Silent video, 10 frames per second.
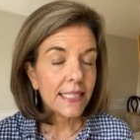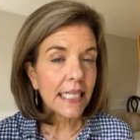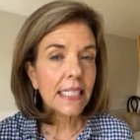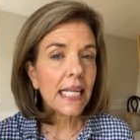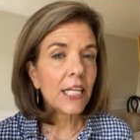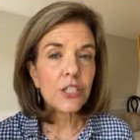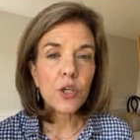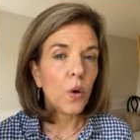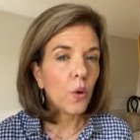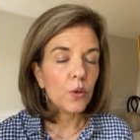Like not
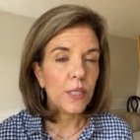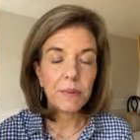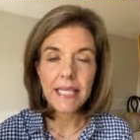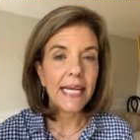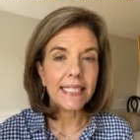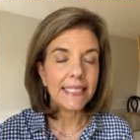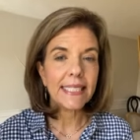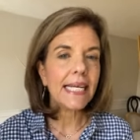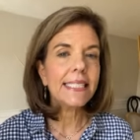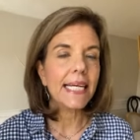just cold, it was
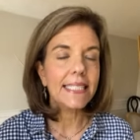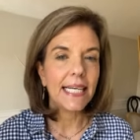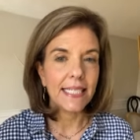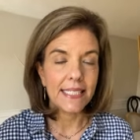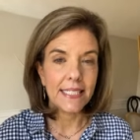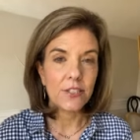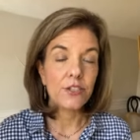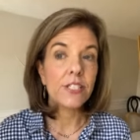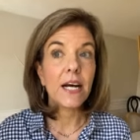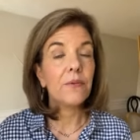ice, ice, ice, ice.
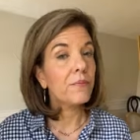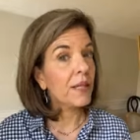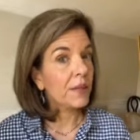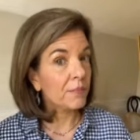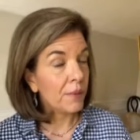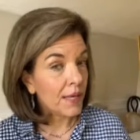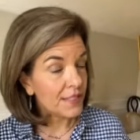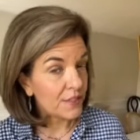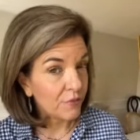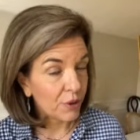Turns out in the
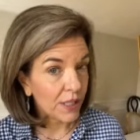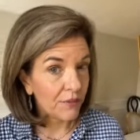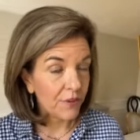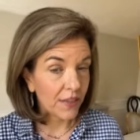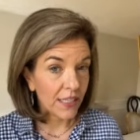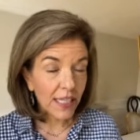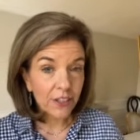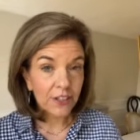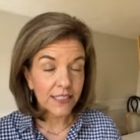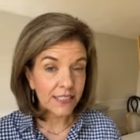process of working with the
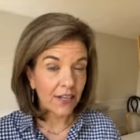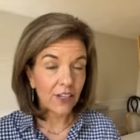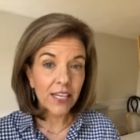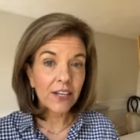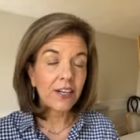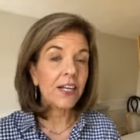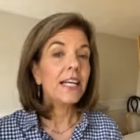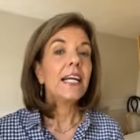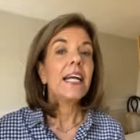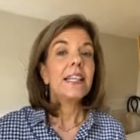heater down here,
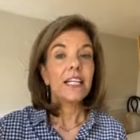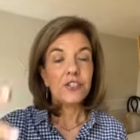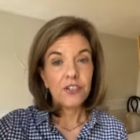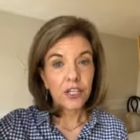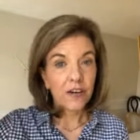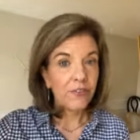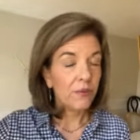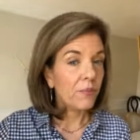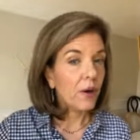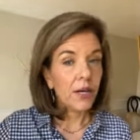they turned off
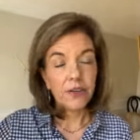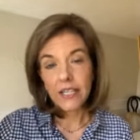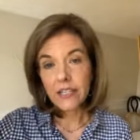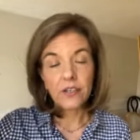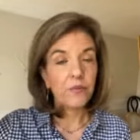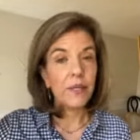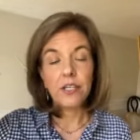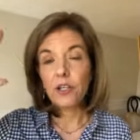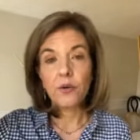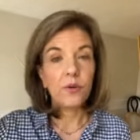the water heater. We
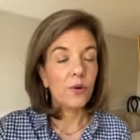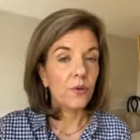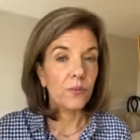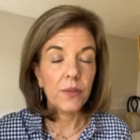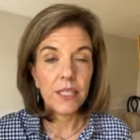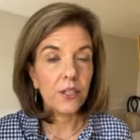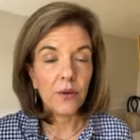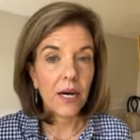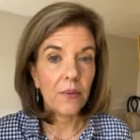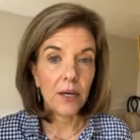had no cold, we had no
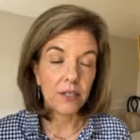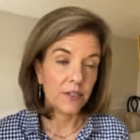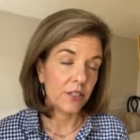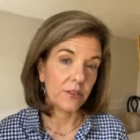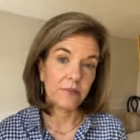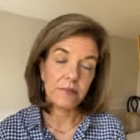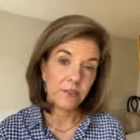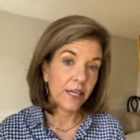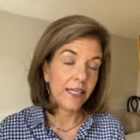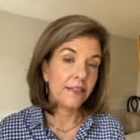hot water. So
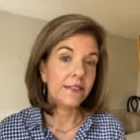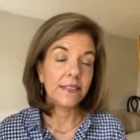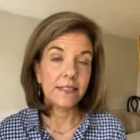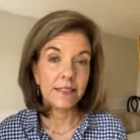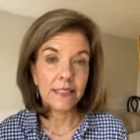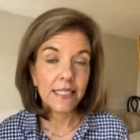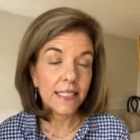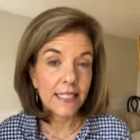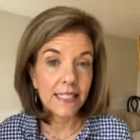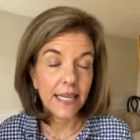granted,
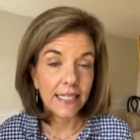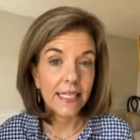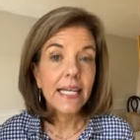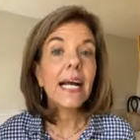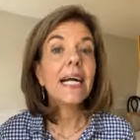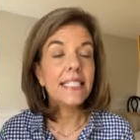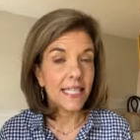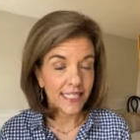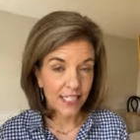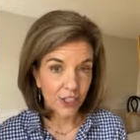needless to say, I did
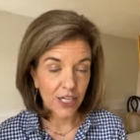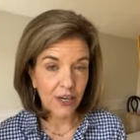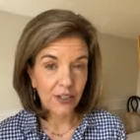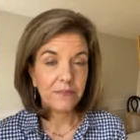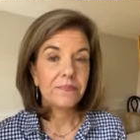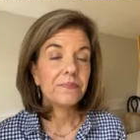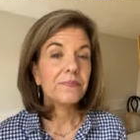not take a shower.